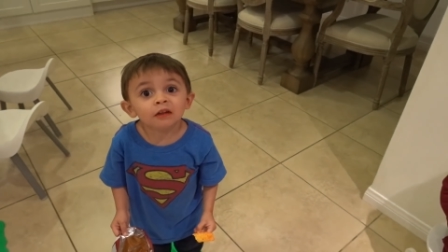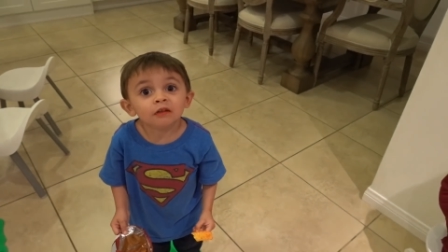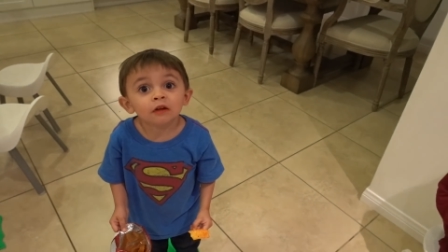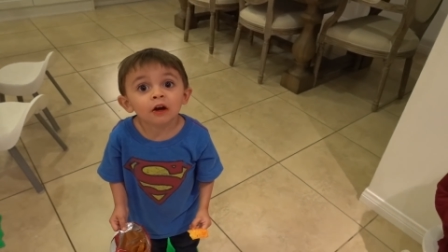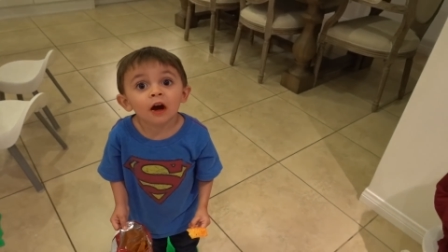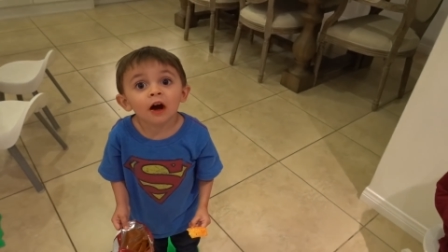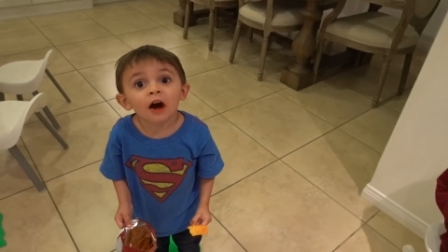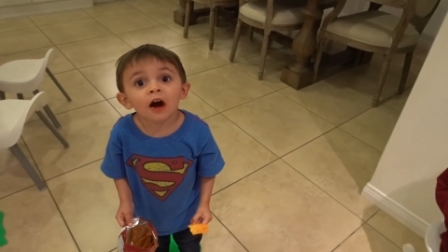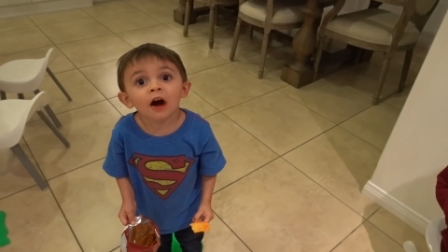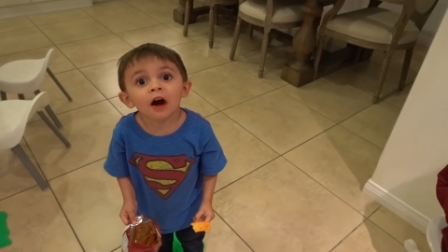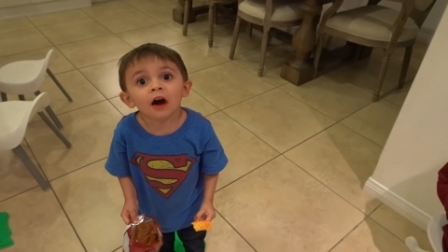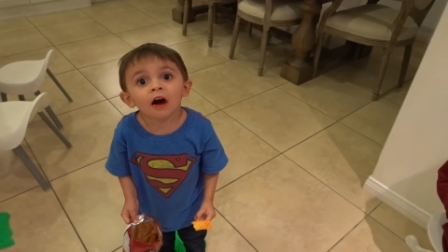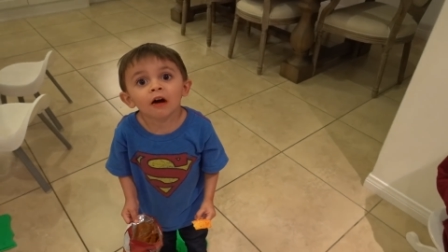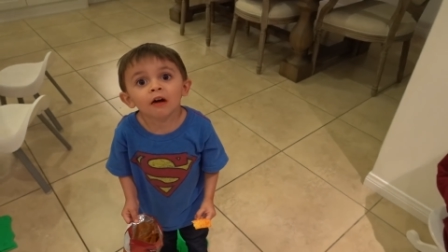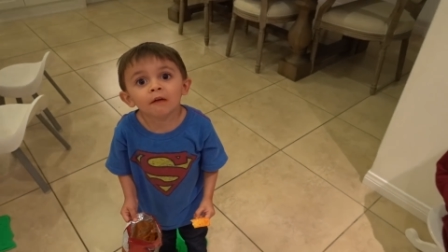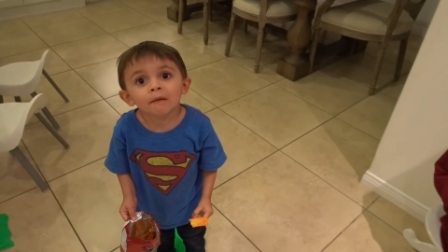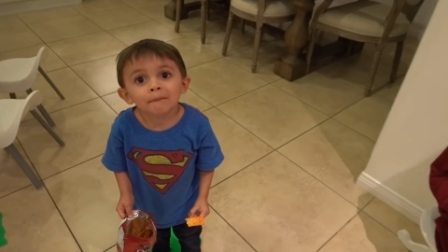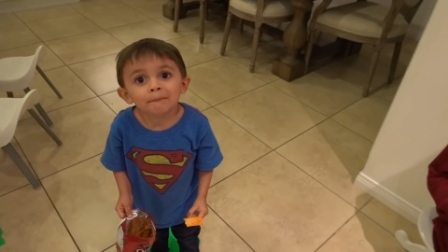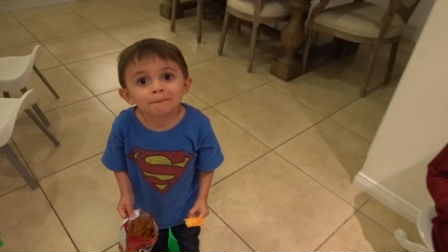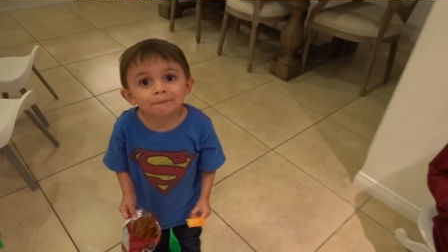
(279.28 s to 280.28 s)
What was your
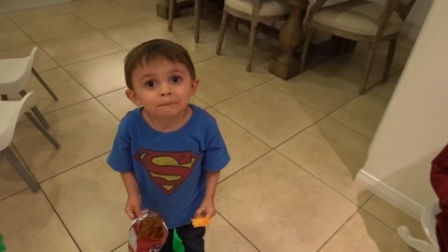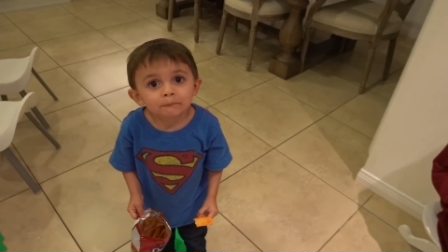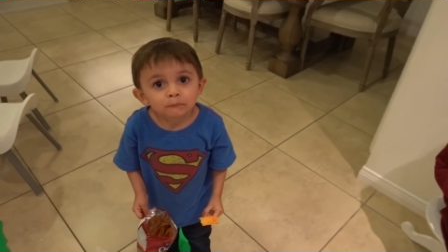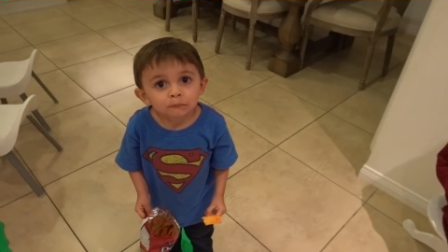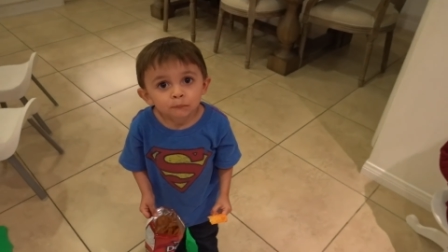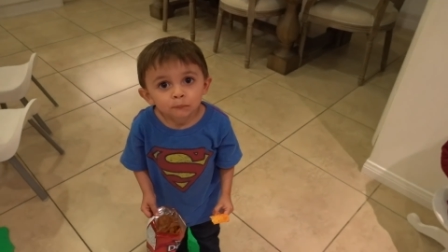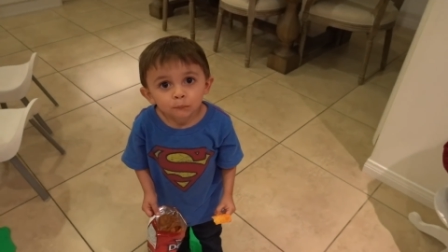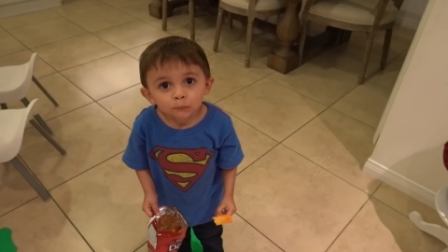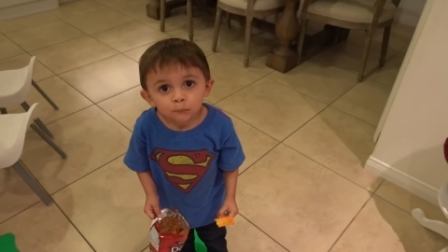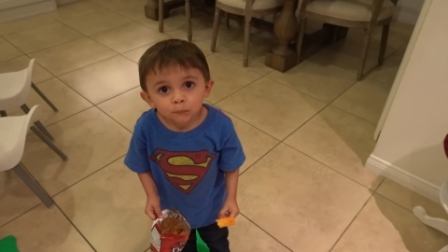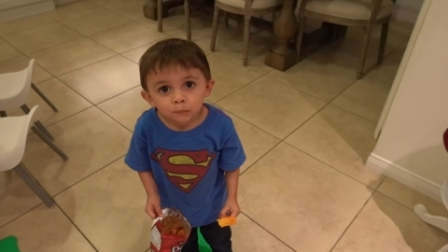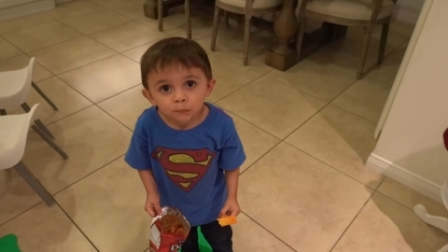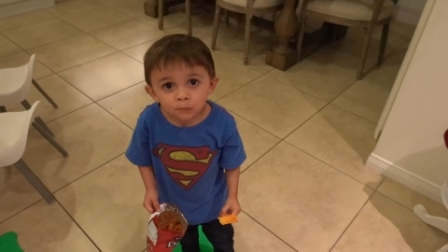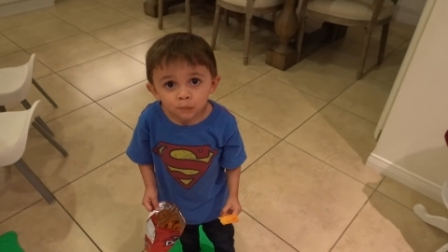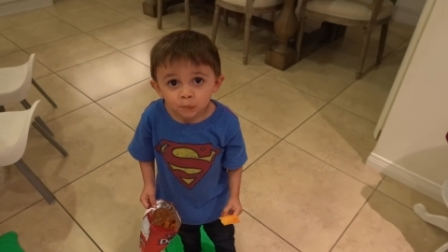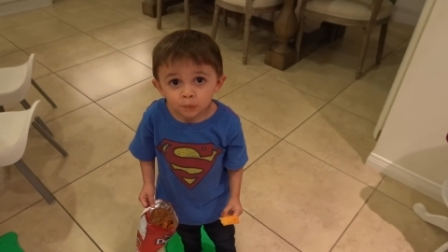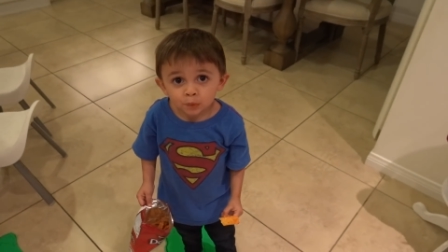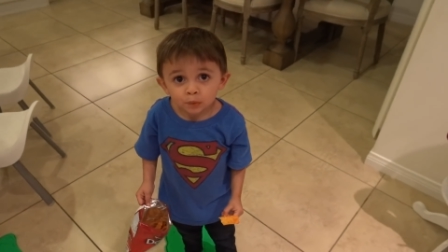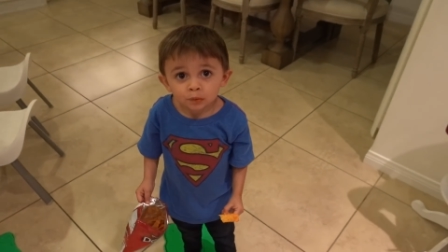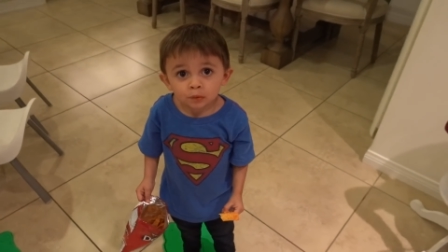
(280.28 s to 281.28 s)
favorite thing about her
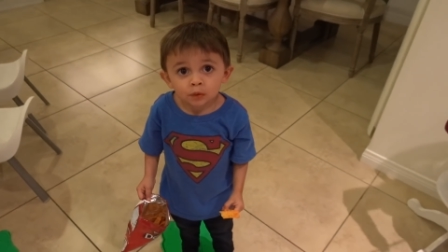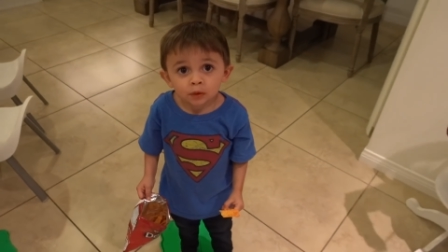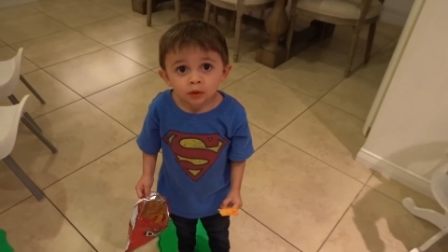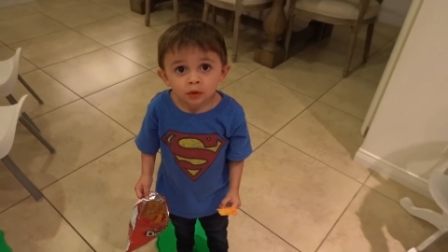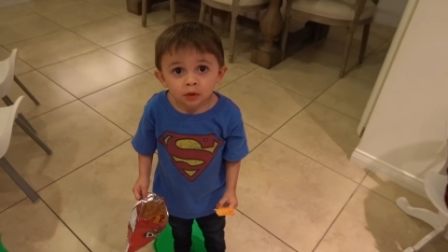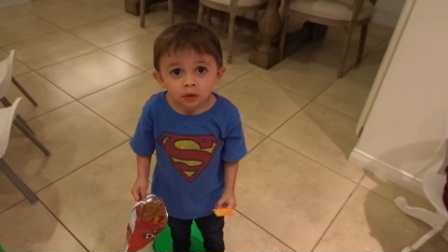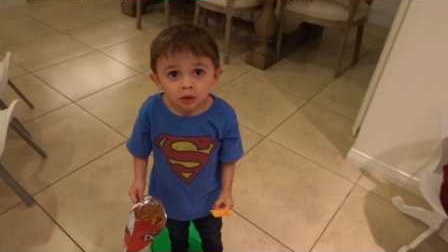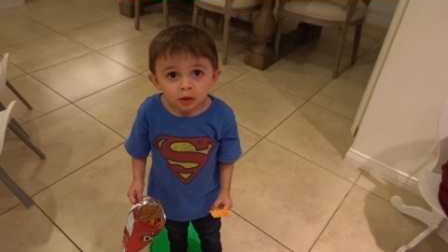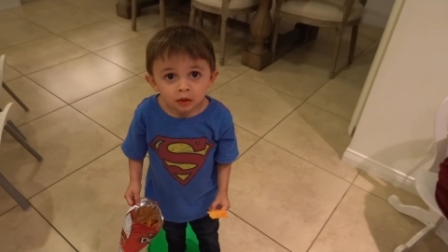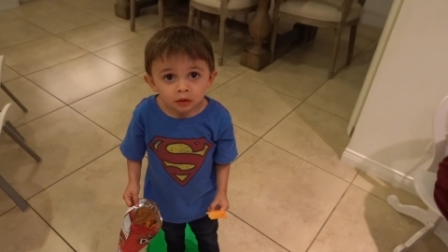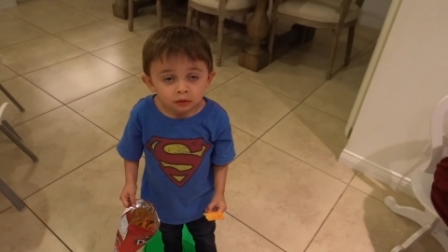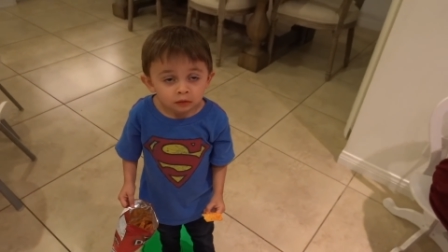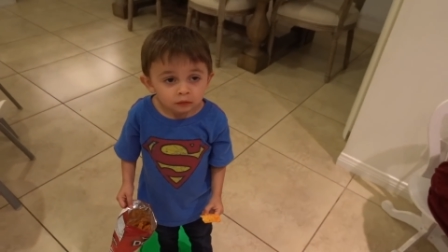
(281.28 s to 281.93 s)
open house?